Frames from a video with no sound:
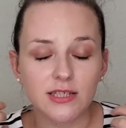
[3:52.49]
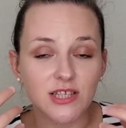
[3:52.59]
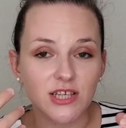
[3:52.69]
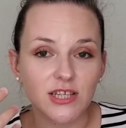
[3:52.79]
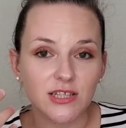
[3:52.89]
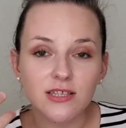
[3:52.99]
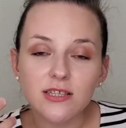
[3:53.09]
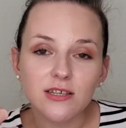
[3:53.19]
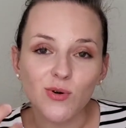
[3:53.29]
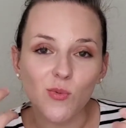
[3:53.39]

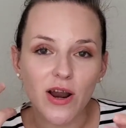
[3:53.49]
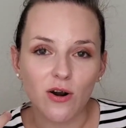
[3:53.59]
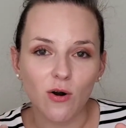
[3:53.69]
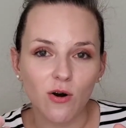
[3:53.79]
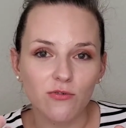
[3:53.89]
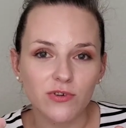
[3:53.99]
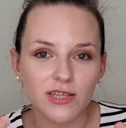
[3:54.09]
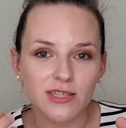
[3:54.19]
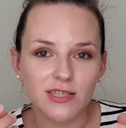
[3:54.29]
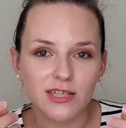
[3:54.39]
tint wear off,
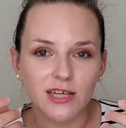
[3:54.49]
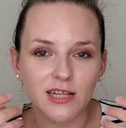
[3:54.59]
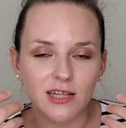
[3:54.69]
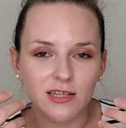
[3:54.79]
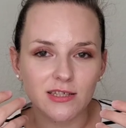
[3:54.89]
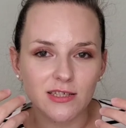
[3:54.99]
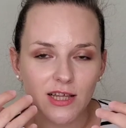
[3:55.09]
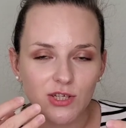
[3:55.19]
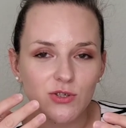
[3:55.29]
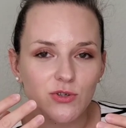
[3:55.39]
it still
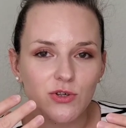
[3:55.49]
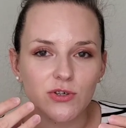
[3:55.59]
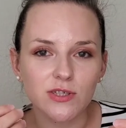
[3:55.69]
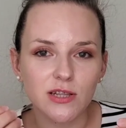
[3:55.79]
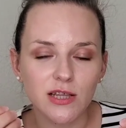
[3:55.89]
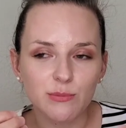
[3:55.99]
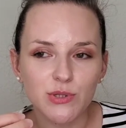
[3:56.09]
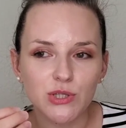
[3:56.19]
stays on your lips,